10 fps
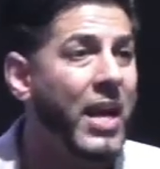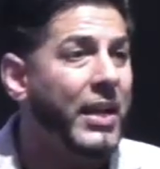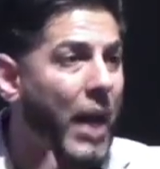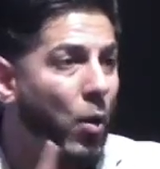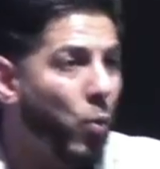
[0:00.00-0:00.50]

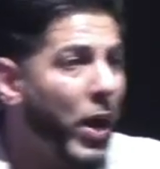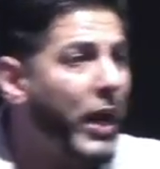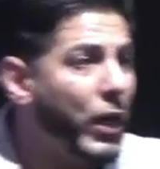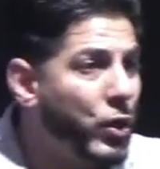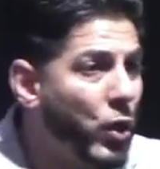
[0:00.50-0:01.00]
that we
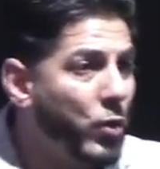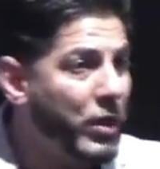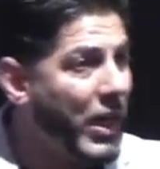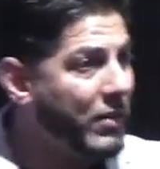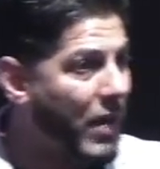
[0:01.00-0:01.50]
can do
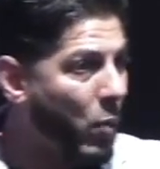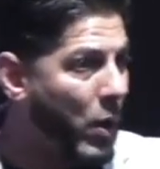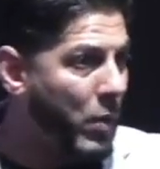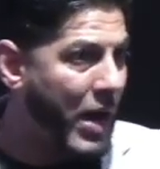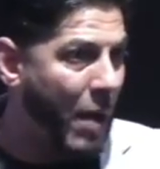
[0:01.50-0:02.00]
things that we
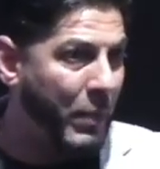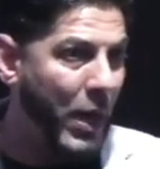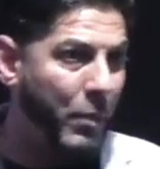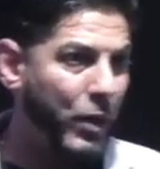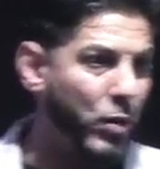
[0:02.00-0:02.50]
would not be able to do in